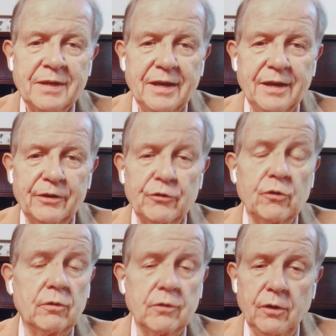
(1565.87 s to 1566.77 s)
and a
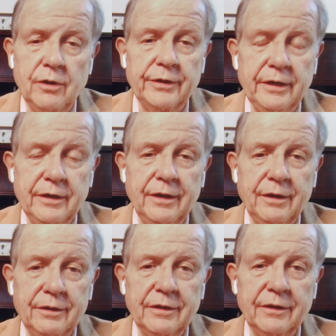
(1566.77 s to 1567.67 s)
girl called and
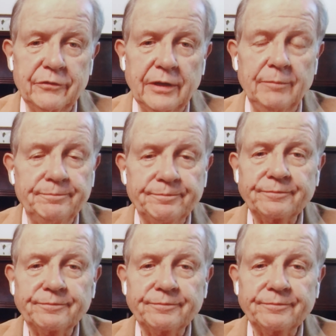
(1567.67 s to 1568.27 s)
and uh, said,